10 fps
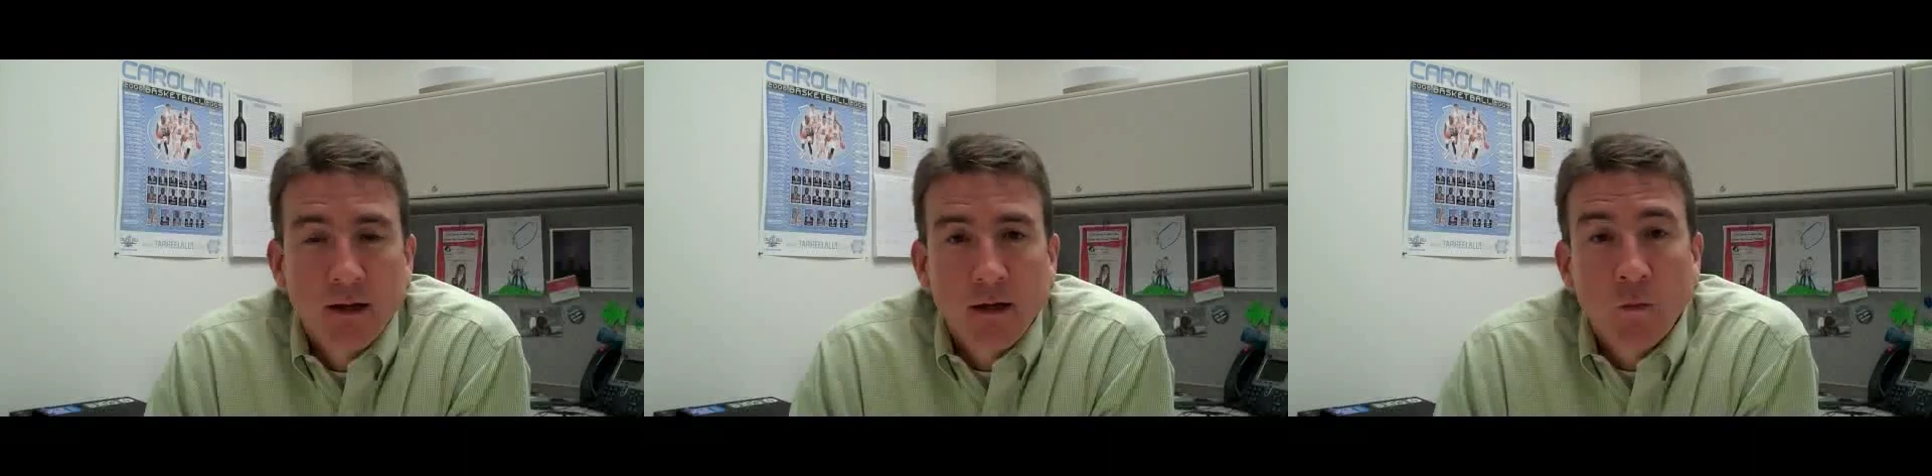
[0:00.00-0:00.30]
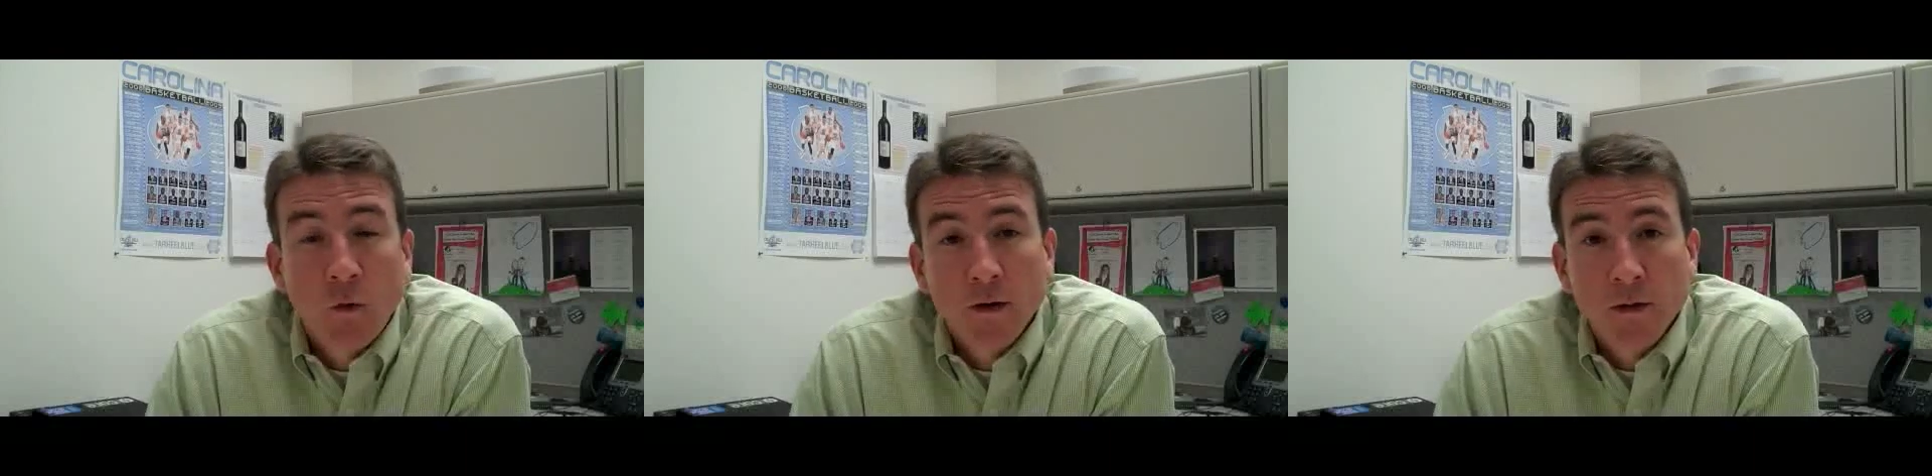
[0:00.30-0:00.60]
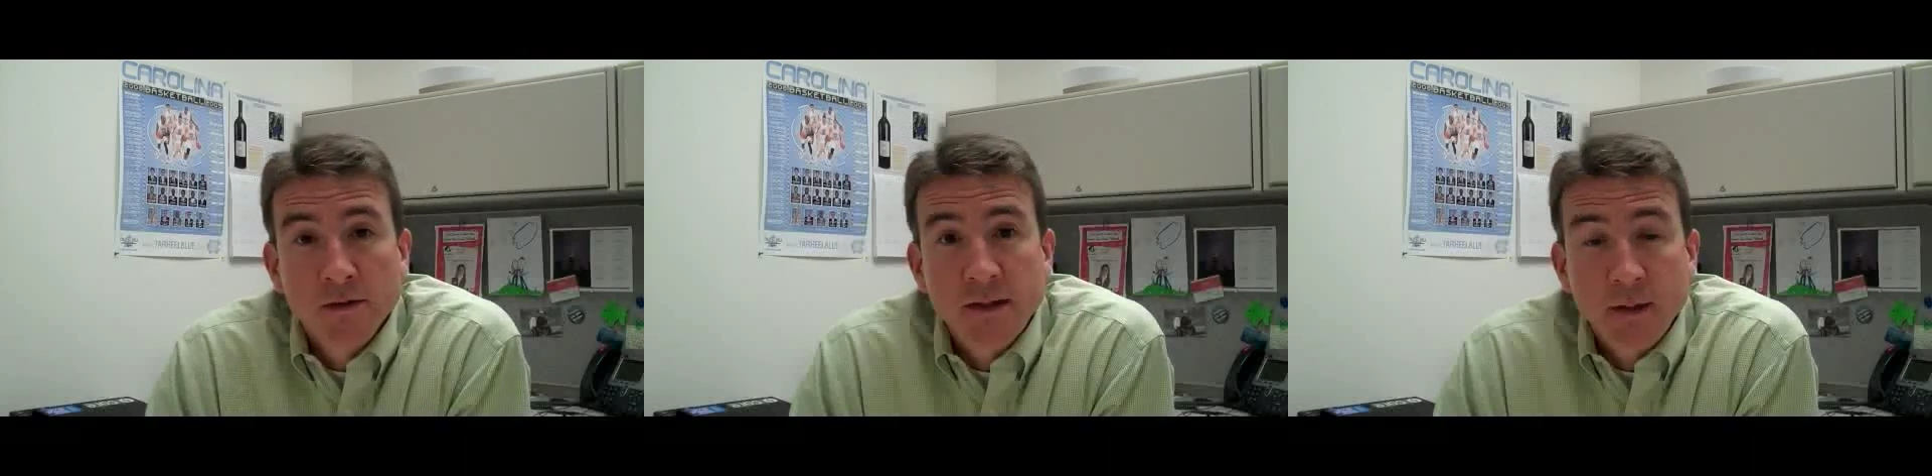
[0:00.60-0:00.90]
Uh, one of
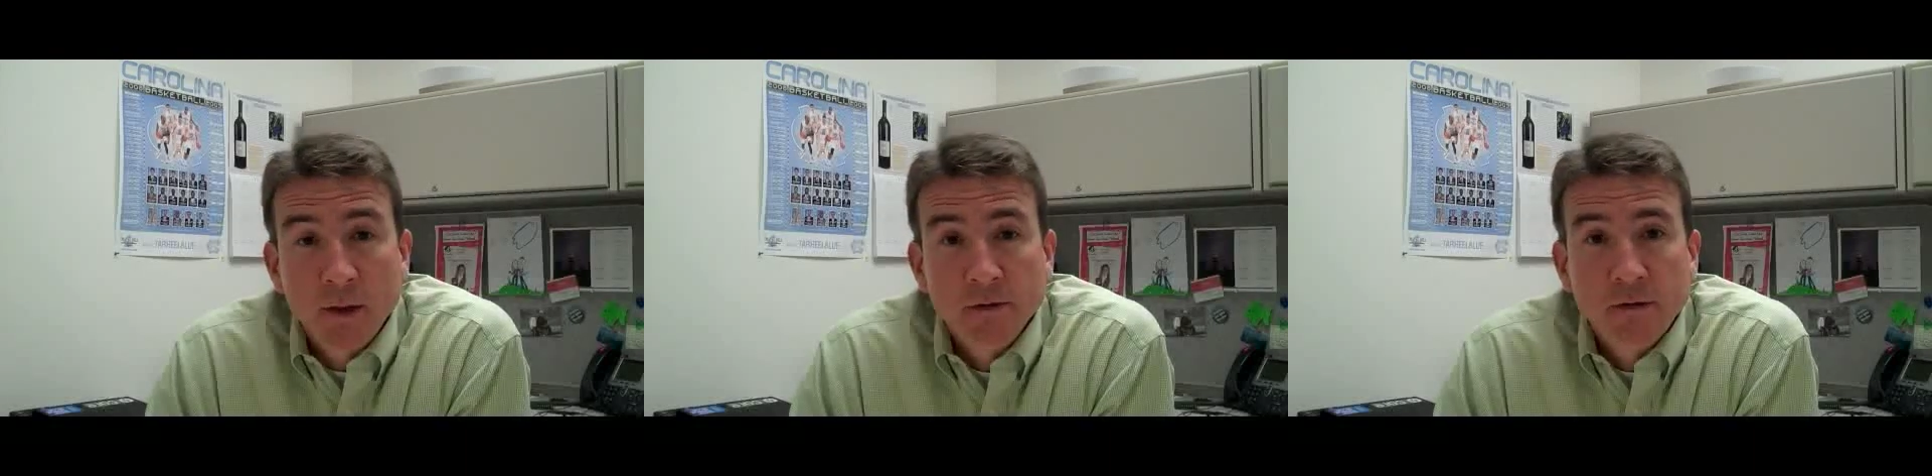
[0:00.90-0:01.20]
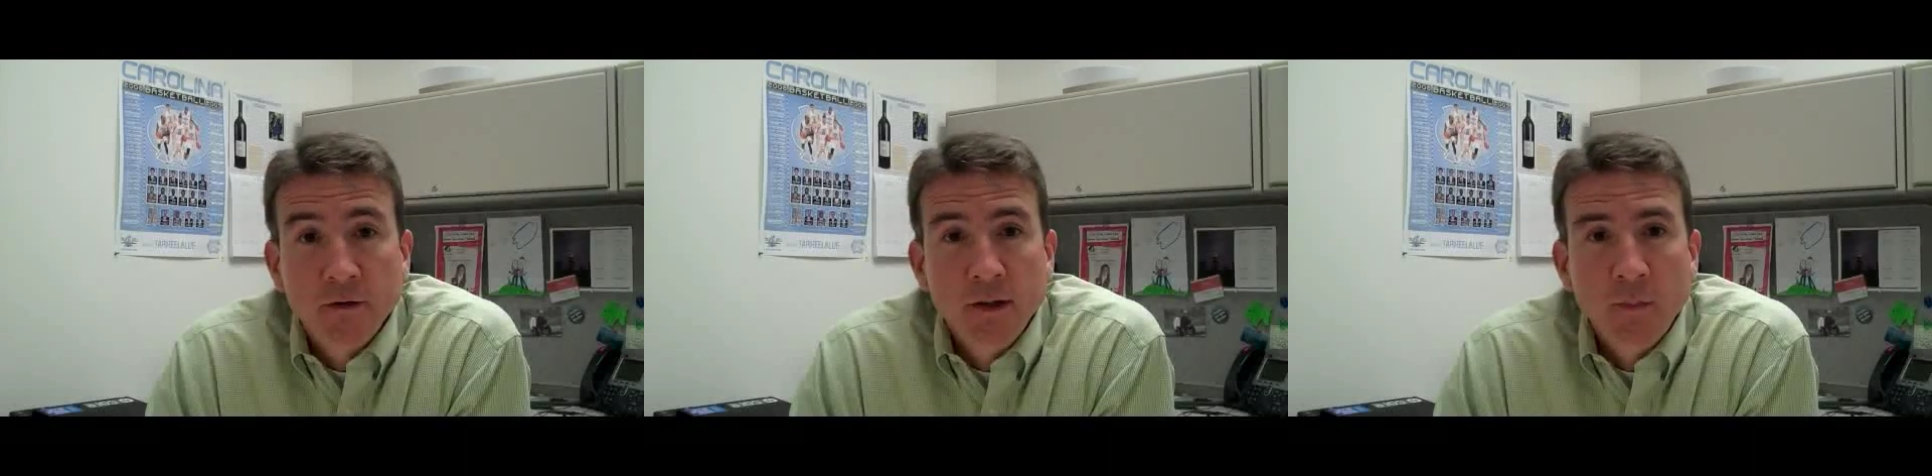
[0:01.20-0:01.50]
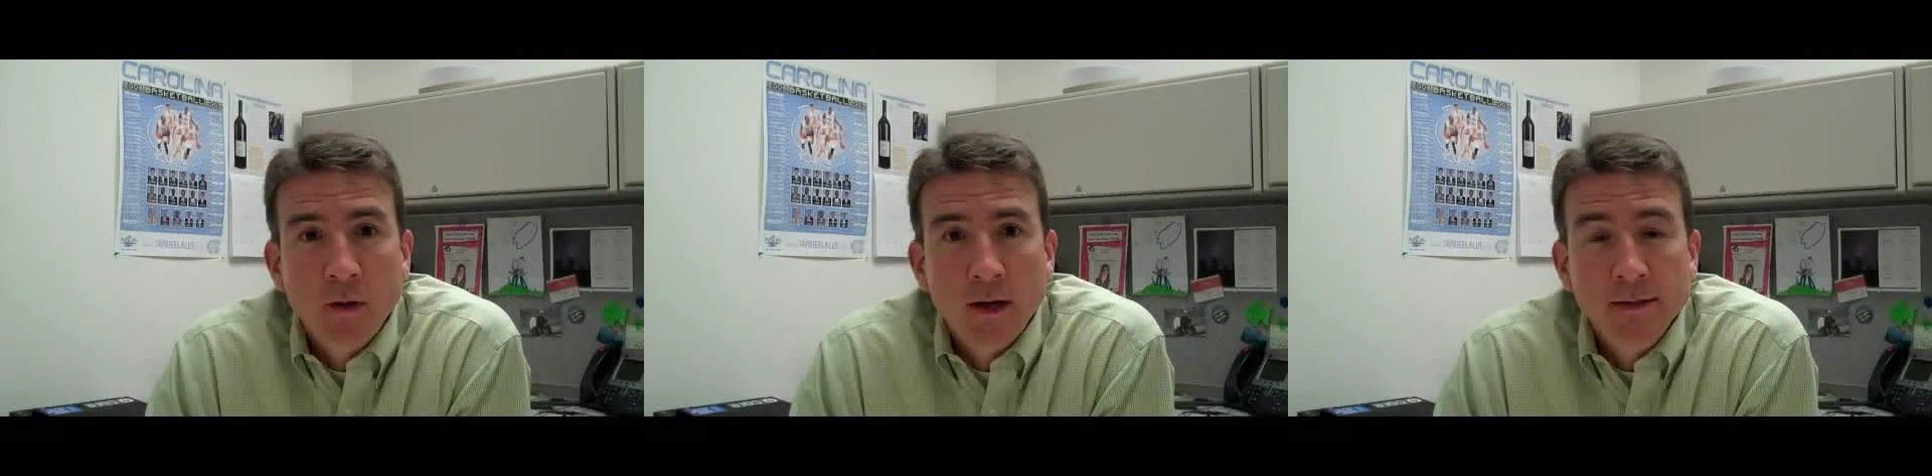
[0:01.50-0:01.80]
those, the email security
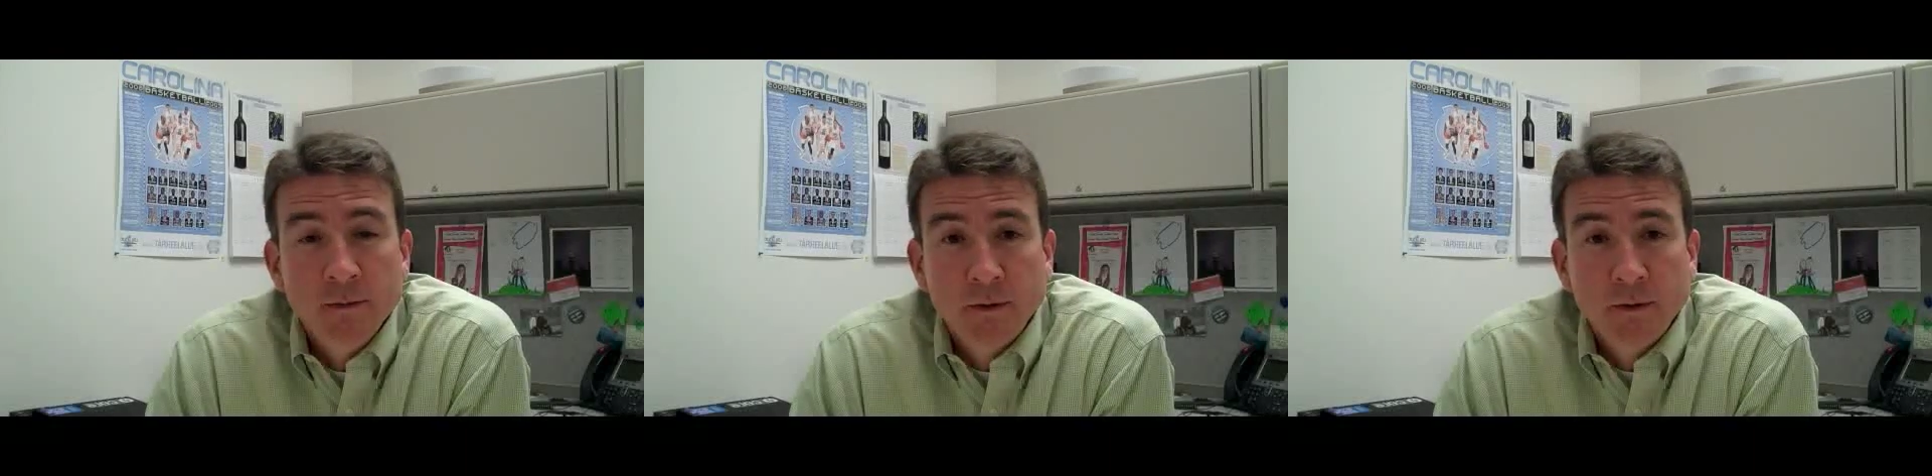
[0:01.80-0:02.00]
appliance